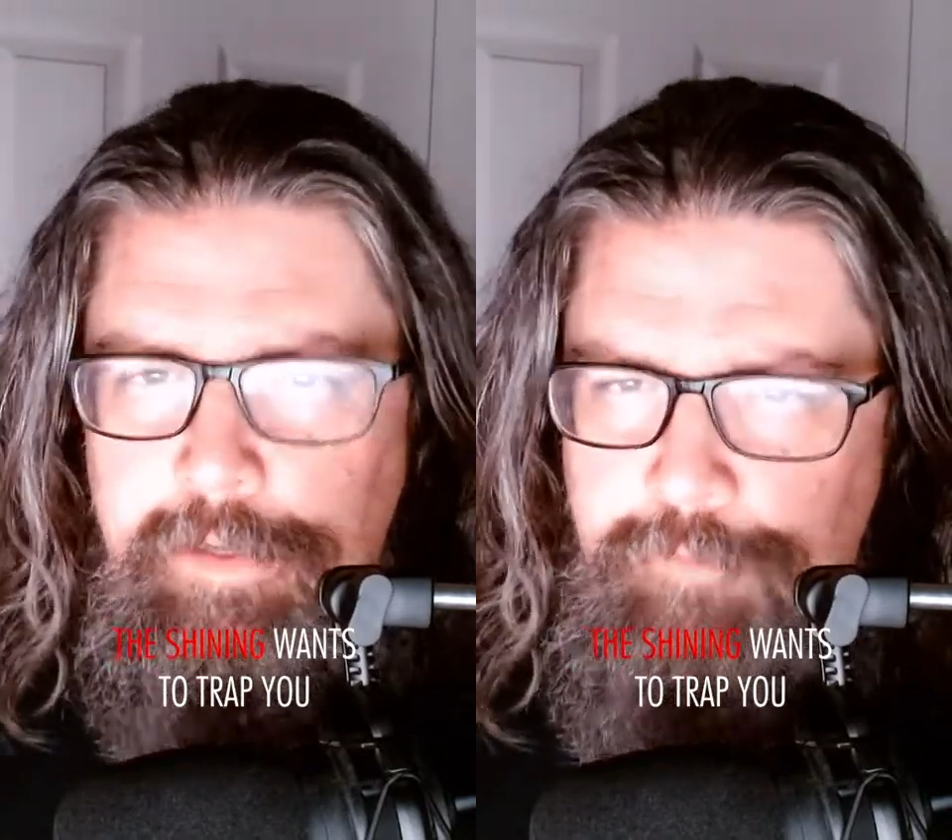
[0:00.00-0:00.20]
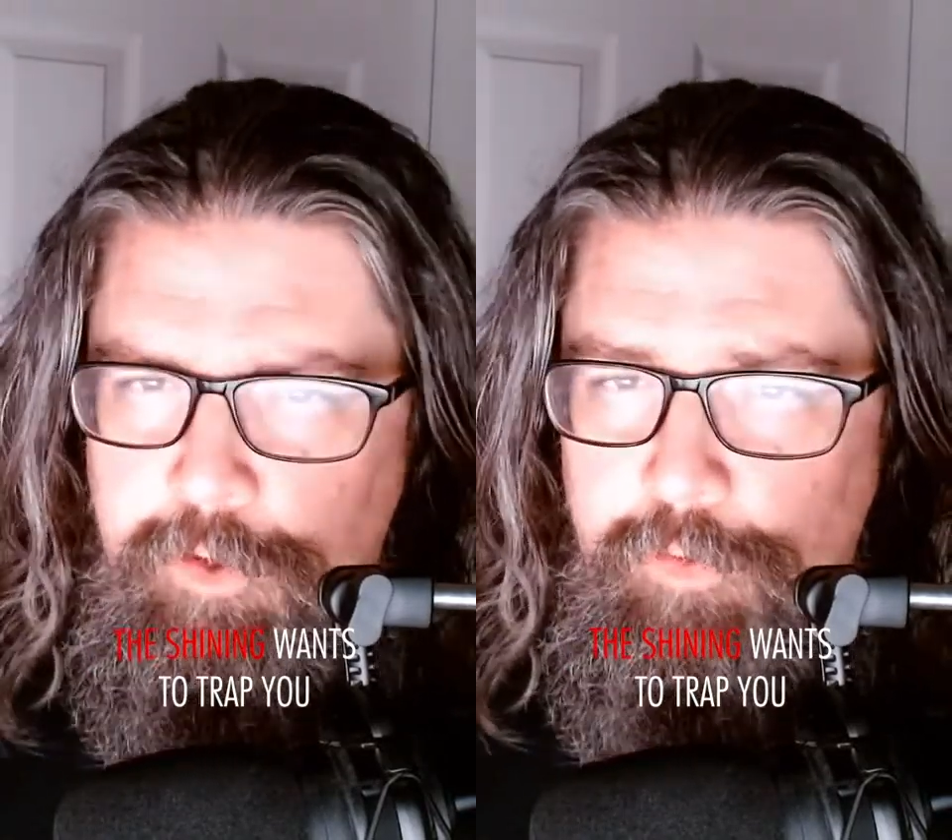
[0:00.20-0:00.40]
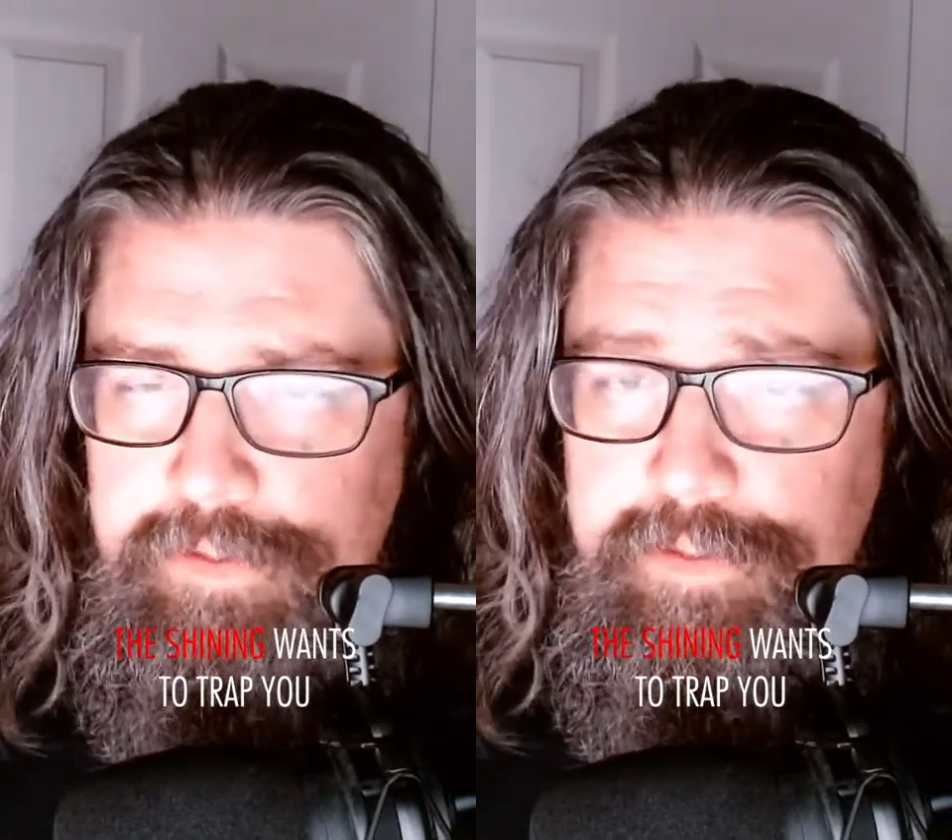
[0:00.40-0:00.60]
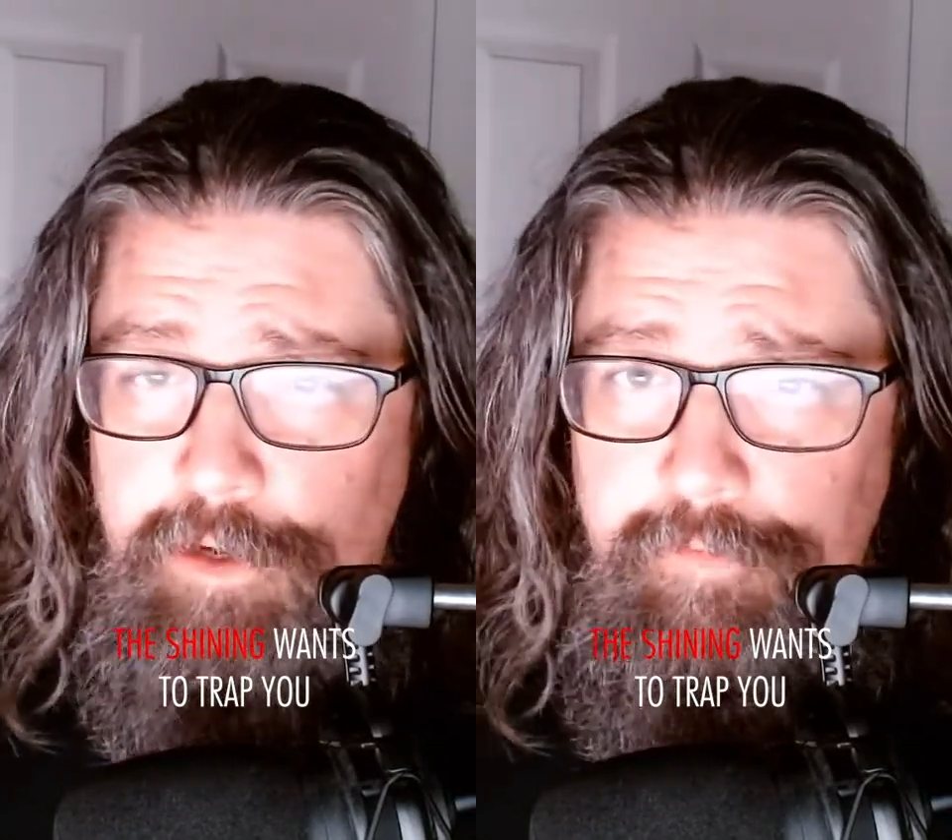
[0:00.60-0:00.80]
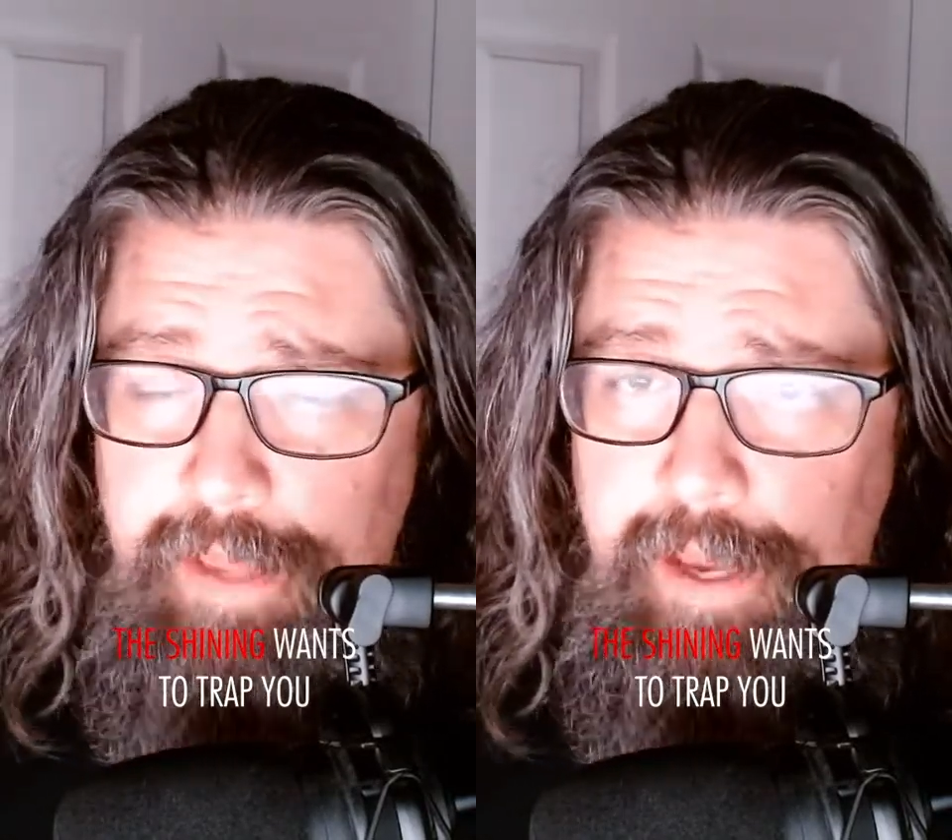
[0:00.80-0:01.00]
And if we can only
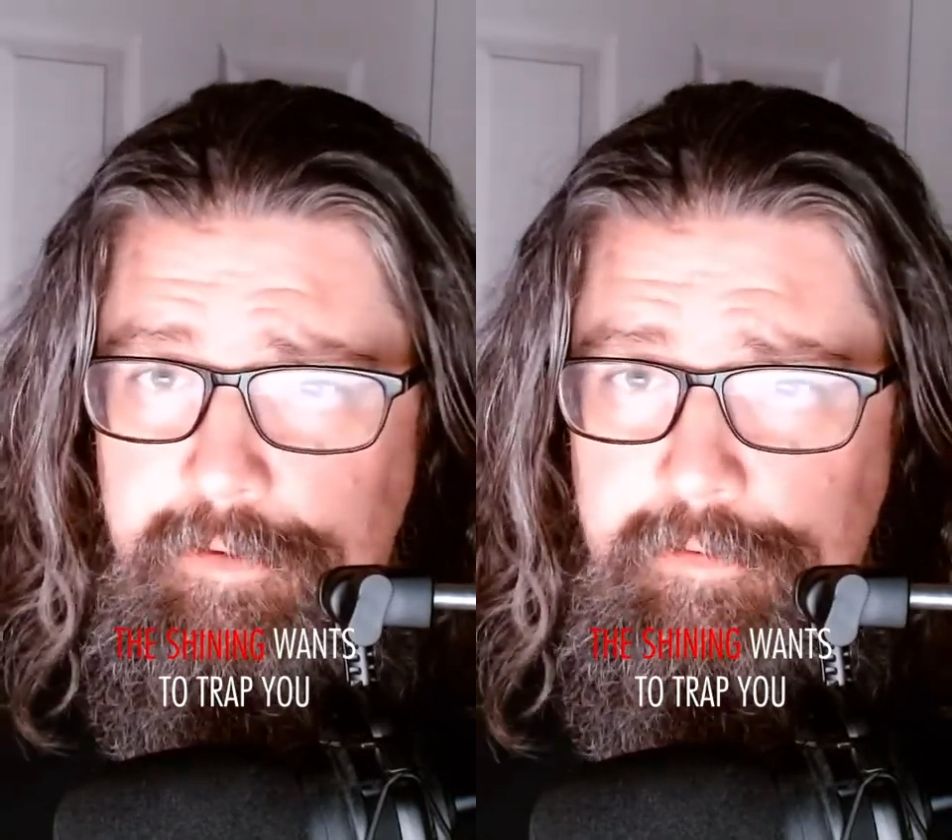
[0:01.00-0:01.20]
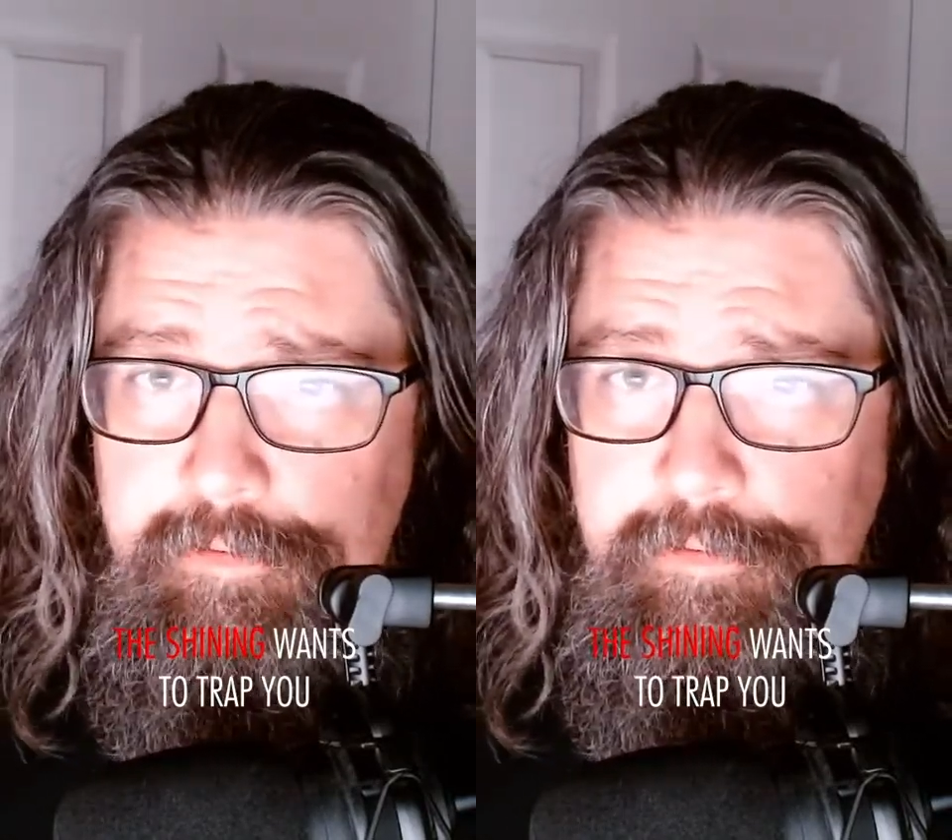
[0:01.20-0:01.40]
solve that,